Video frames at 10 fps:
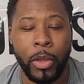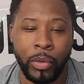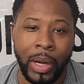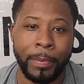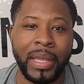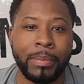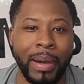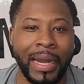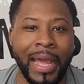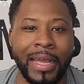What I mean
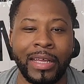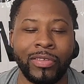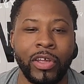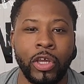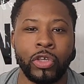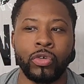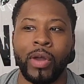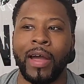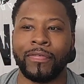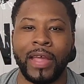by that is you
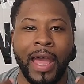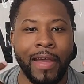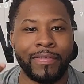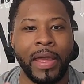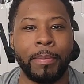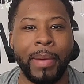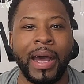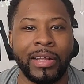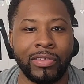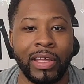have to have that
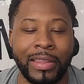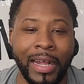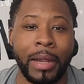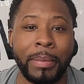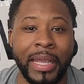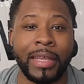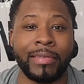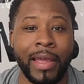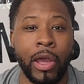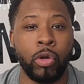mindset that I'm here
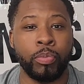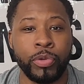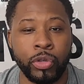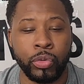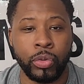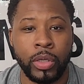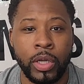to help you.